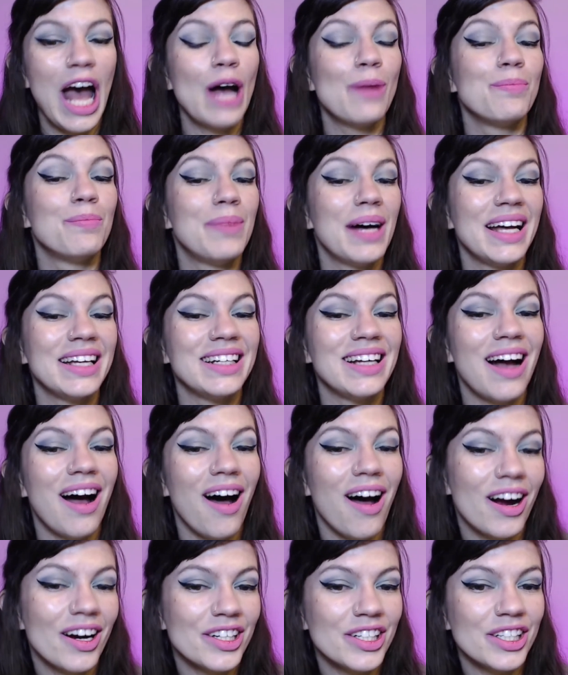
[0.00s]
But
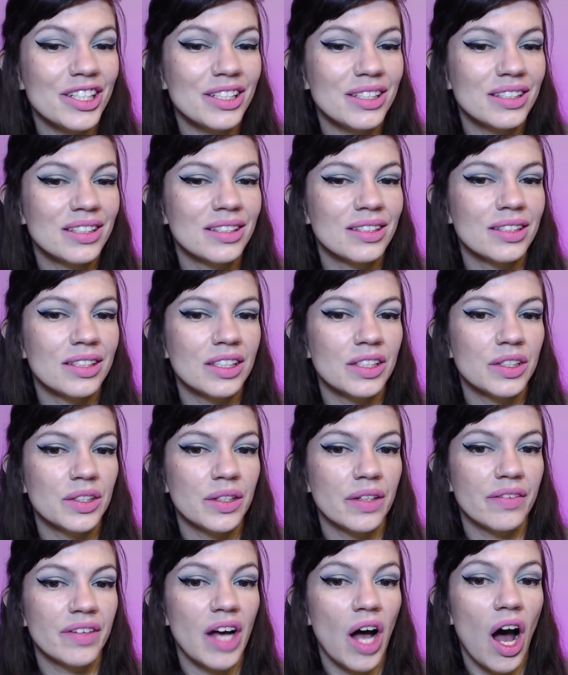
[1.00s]
harder, we
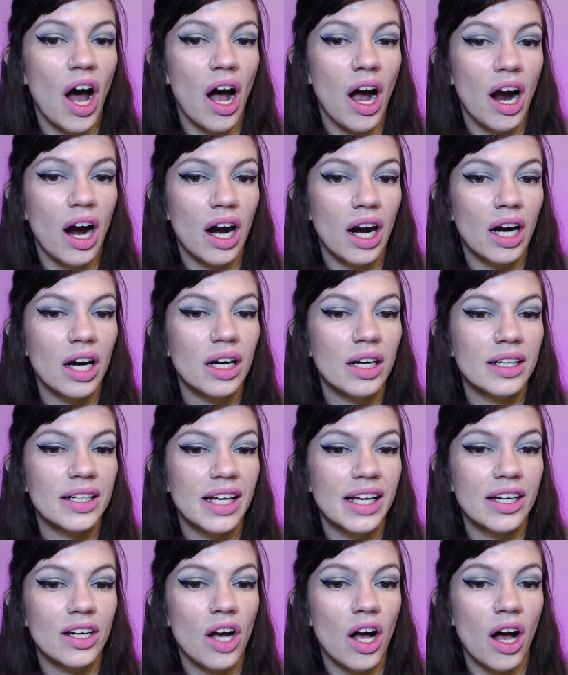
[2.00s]
have an R
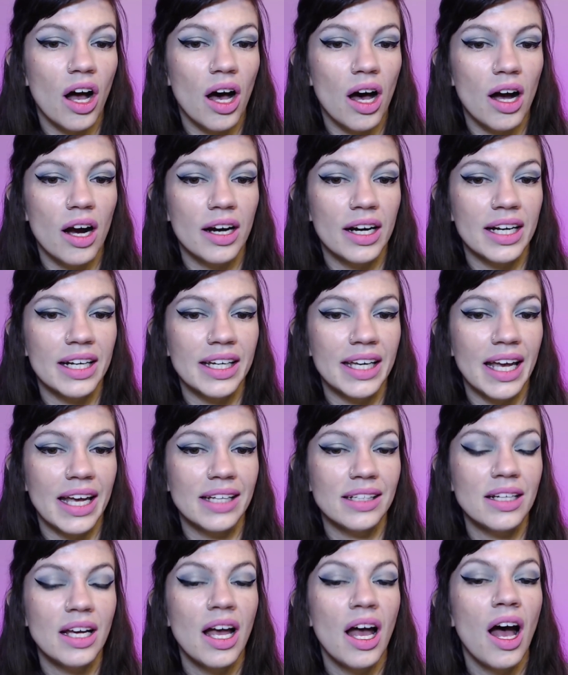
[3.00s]
and R
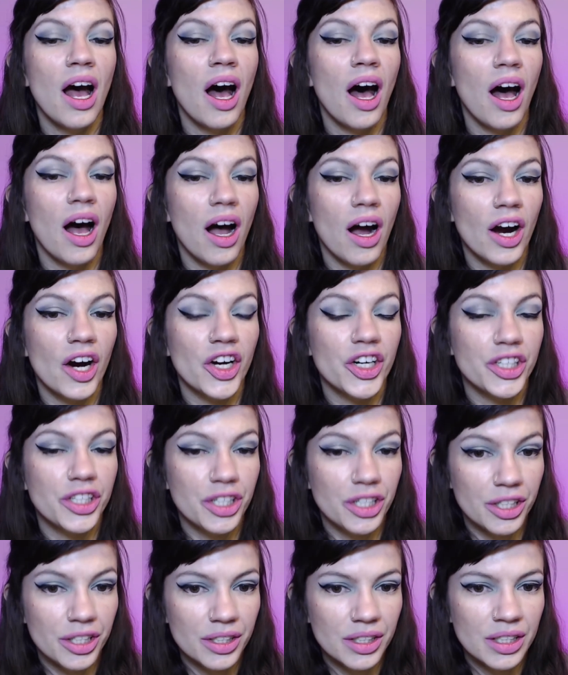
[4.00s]
again,
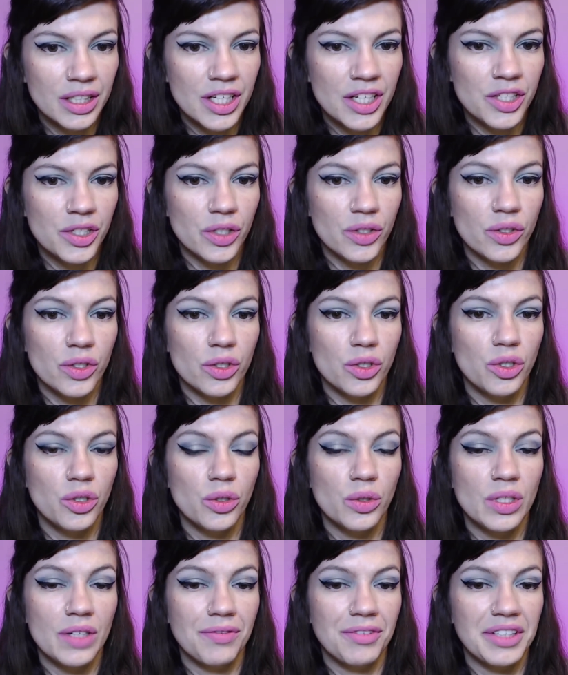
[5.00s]
harder. So those are two
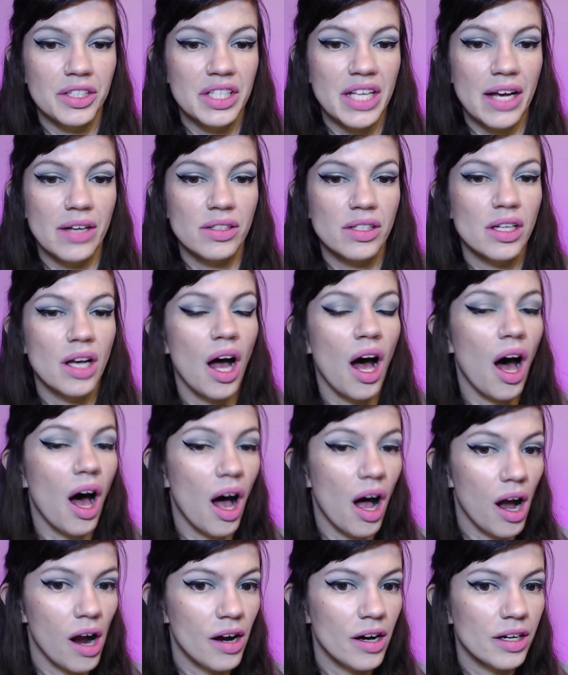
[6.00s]
different sounds,
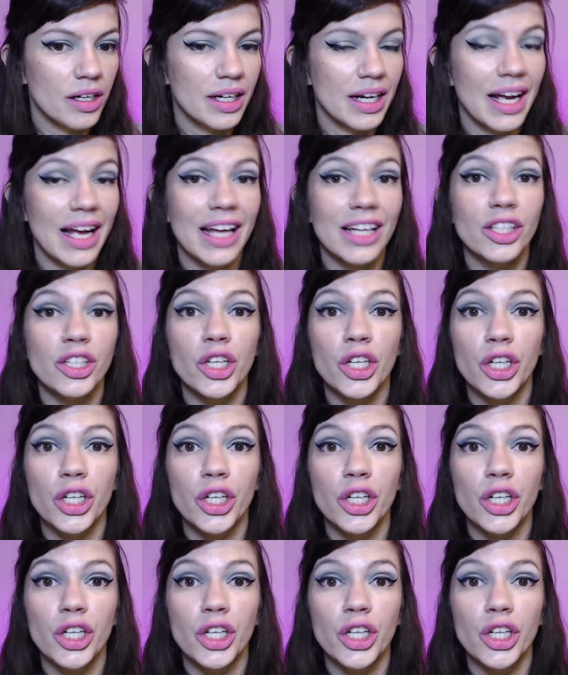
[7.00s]
R and